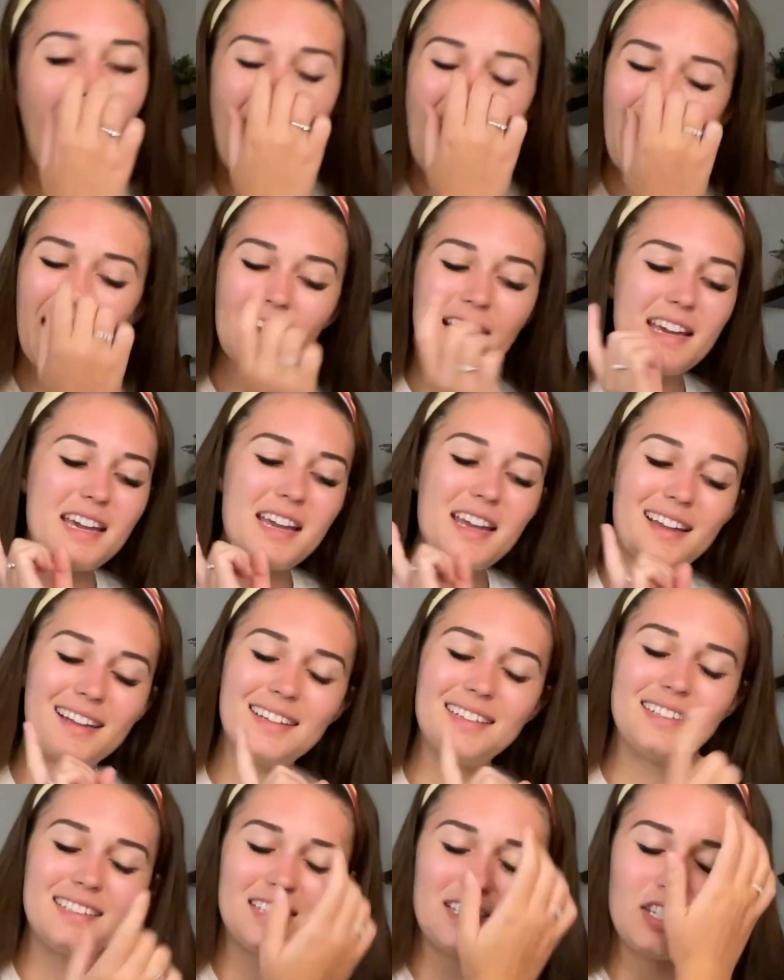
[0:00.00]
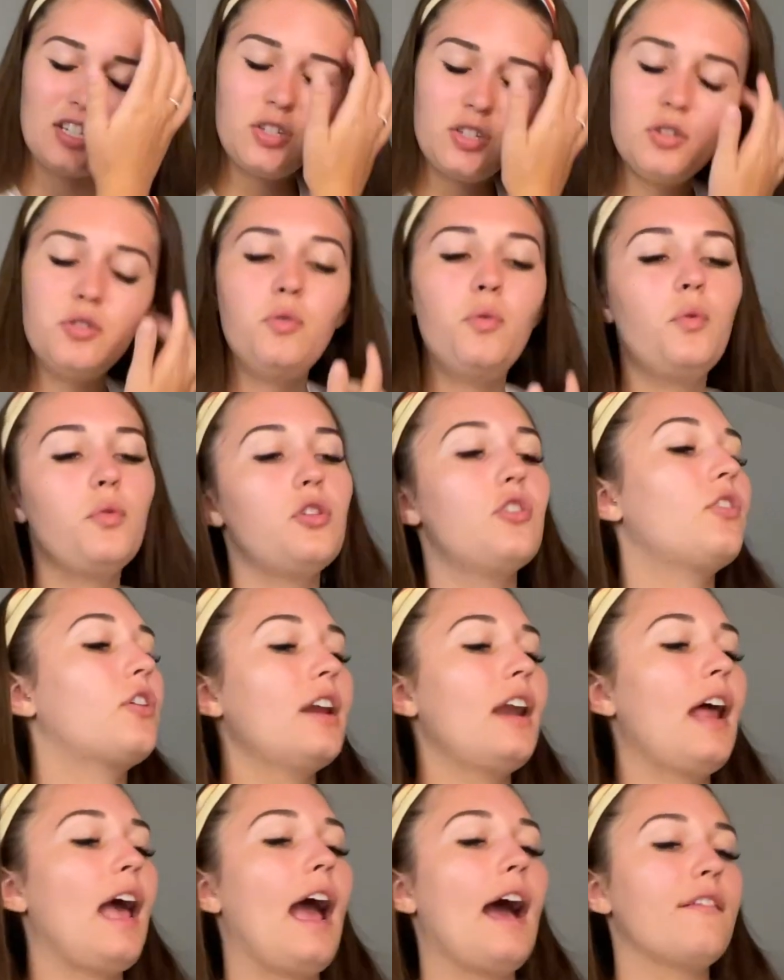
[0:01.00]
I you you're
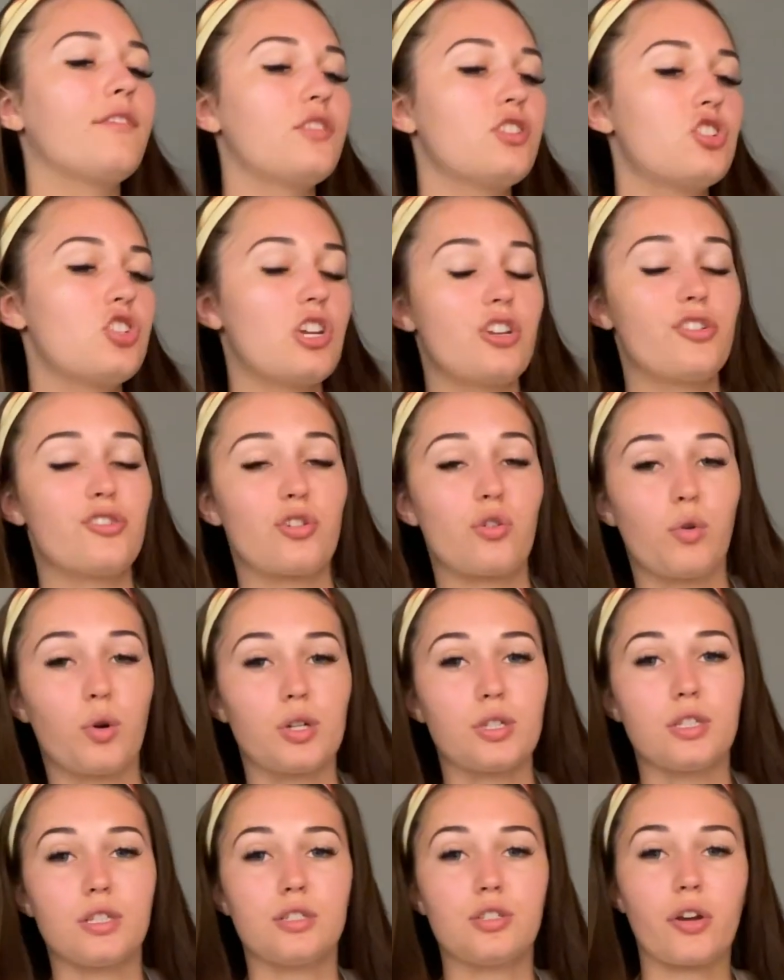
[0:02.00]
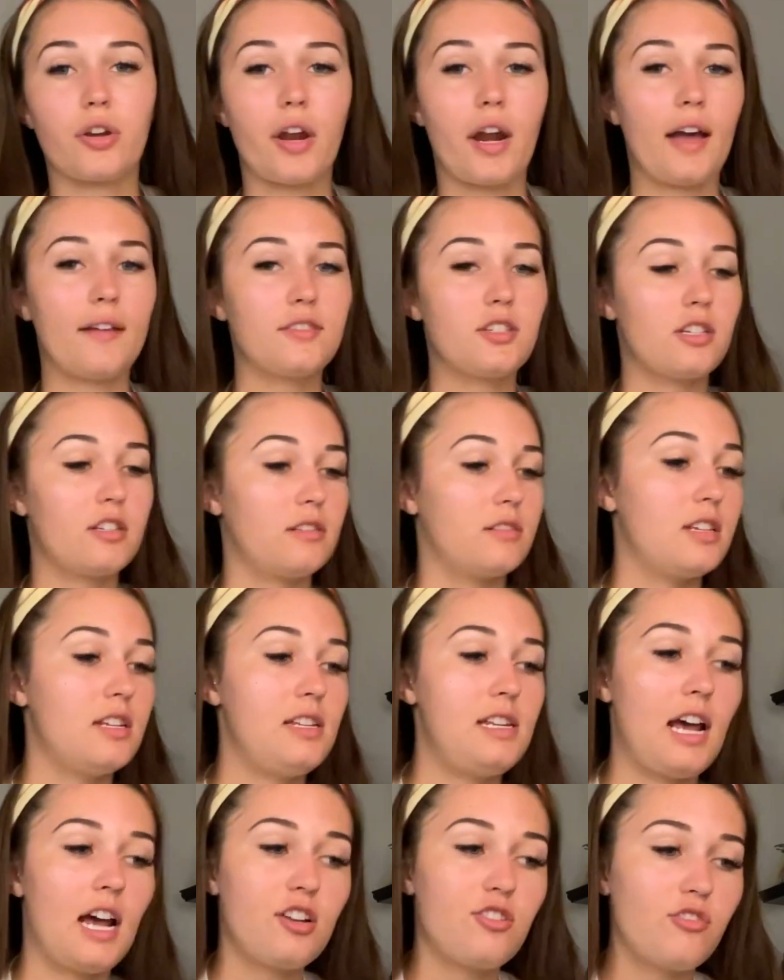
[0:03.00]
gonna have to change courses. You're gonna have to
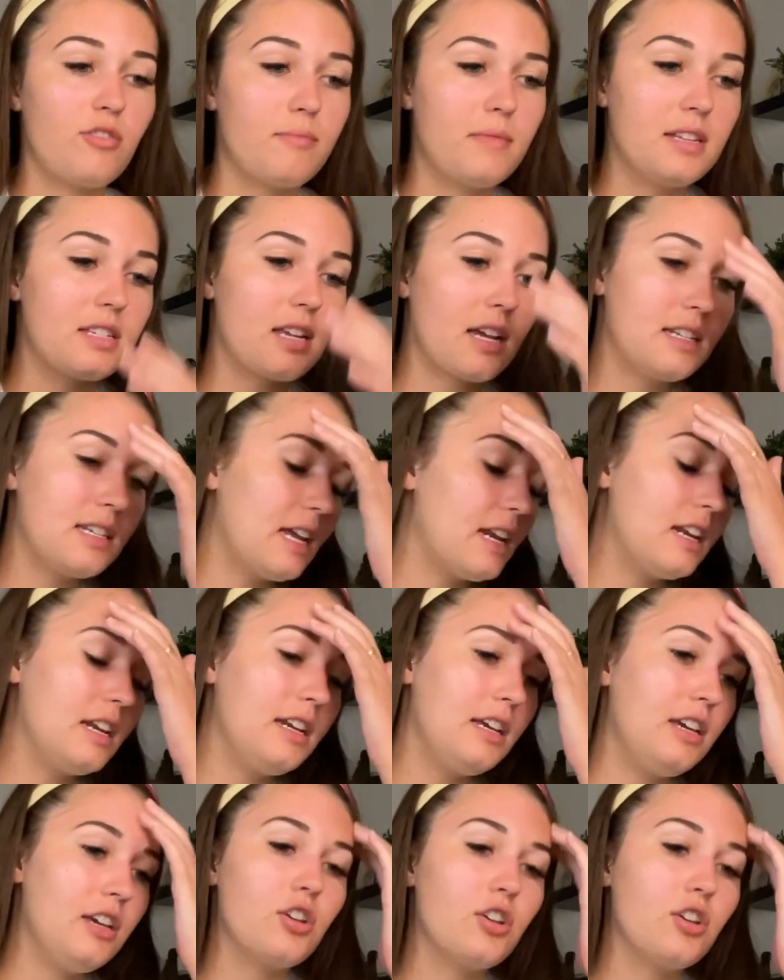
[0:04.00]
detach from this identity.